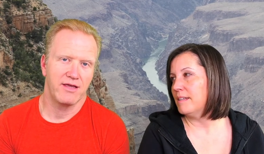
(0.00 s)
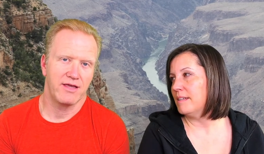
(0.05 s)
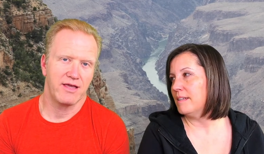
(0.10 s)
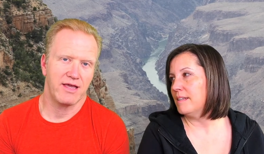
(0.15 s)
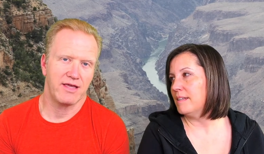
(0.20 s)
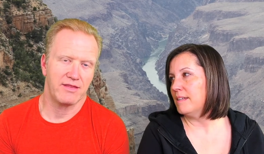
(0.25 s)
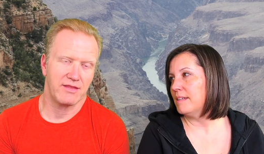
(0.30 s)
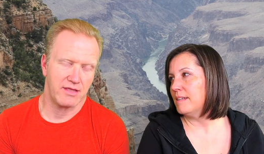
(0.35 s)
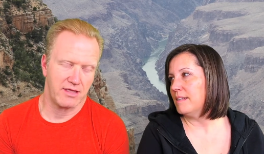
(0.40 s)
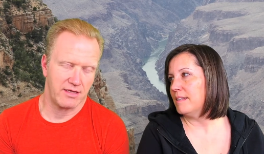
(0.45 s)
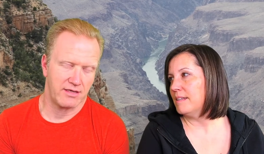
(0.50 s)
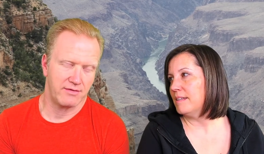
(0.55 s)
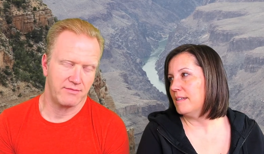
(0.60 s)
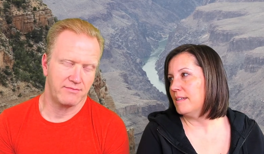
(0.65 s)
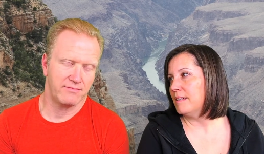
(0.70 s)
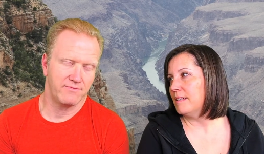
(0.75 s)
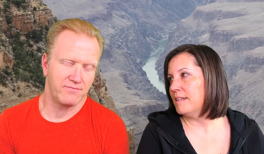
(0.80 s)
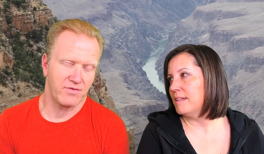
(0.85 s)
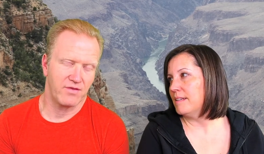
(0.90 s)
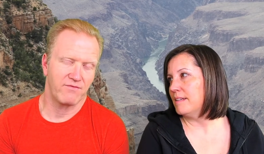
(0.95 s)
Speaker 1: And
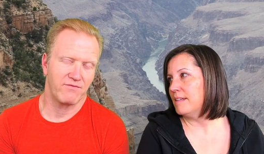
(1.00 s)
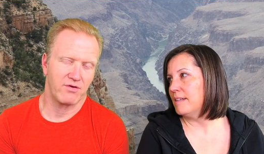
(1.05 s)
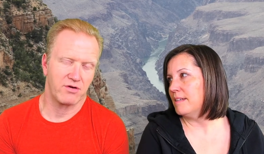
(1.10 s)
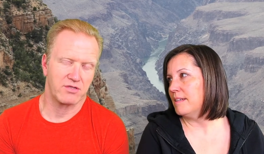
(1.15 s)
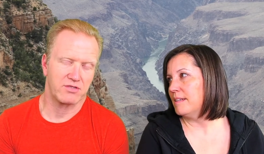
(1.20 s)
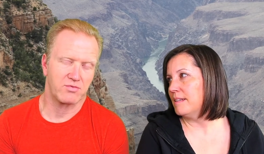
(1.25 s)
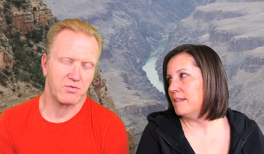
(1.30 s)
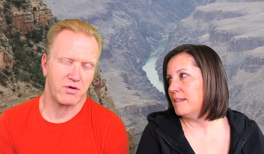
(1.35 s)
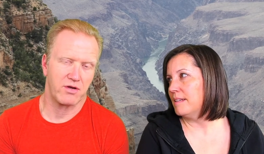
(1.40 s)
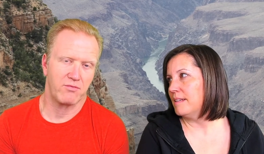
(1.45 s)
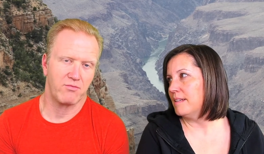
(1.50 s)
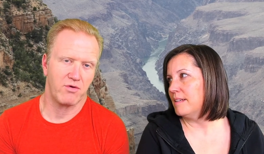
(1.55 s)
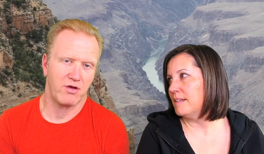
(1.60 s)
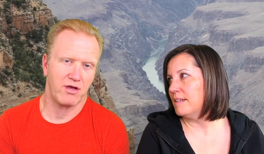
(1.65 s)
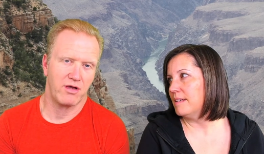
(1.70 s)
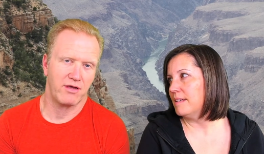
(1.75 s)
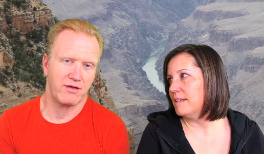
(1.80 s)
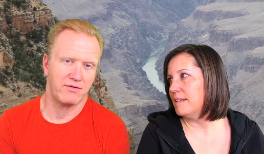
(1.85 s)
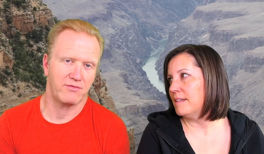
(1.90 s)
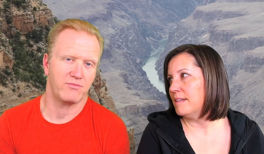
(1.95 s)
then verse
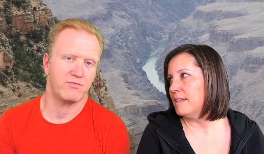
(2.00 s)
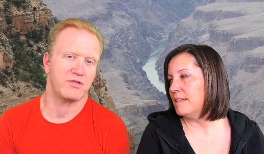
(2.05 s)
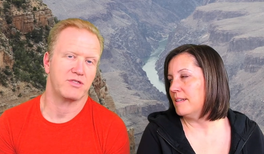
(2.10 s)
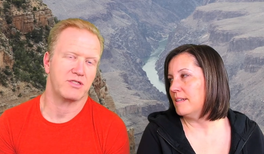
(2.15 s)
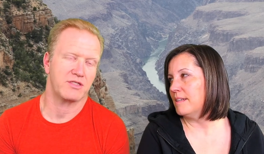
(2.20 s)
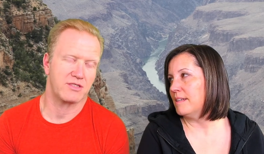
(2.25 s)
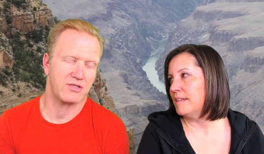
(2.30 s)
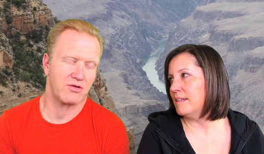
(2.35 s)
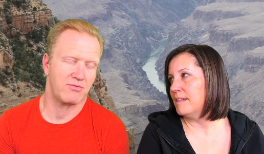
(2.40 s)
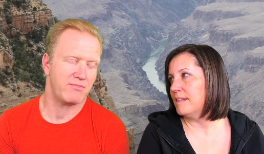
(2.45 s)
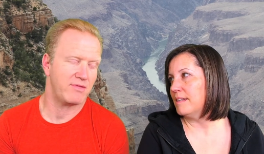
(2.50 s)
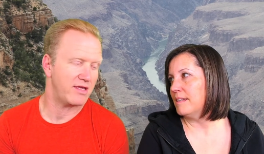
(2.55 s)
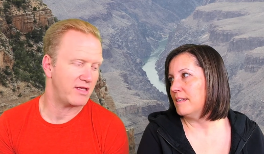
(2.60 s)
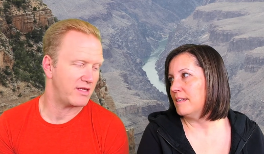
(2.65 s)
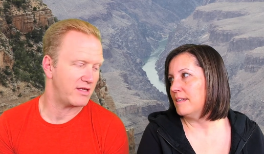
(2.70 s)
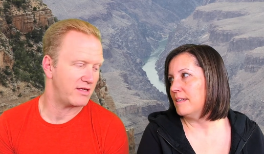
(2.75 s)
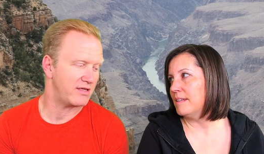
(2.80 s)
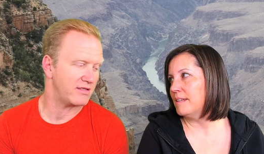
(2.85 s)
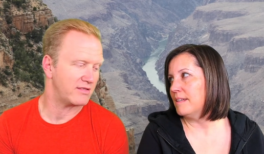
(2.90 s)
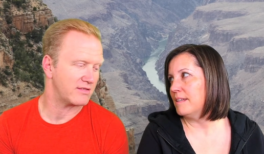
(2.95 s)
21, which is
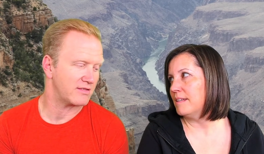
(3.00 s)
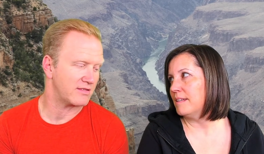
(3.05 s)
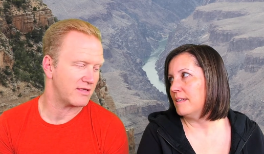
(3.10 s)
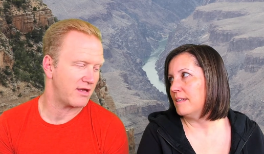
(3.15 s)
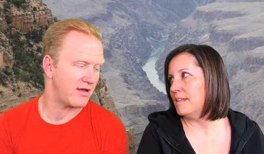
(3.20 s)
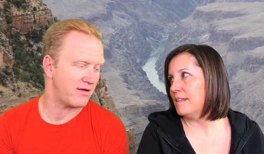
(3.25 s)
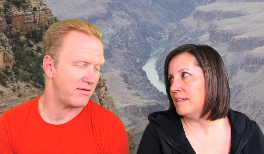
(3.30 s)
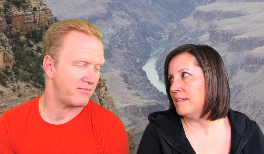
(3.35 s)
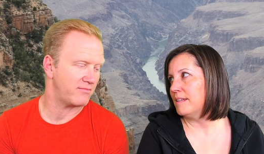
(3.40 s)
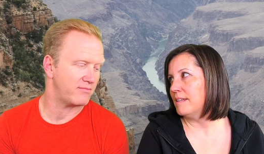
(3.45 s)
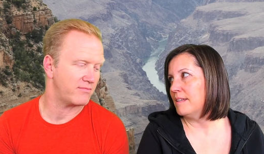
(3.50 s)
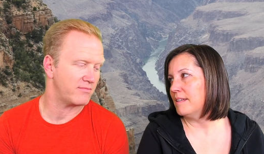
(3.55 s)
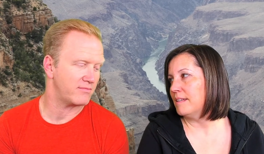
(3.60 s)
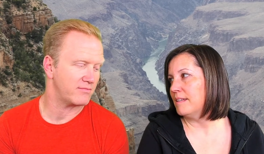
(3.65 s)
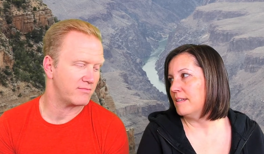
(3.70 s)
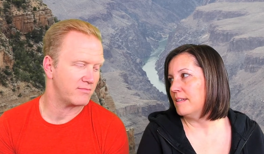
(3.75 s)
omitted in some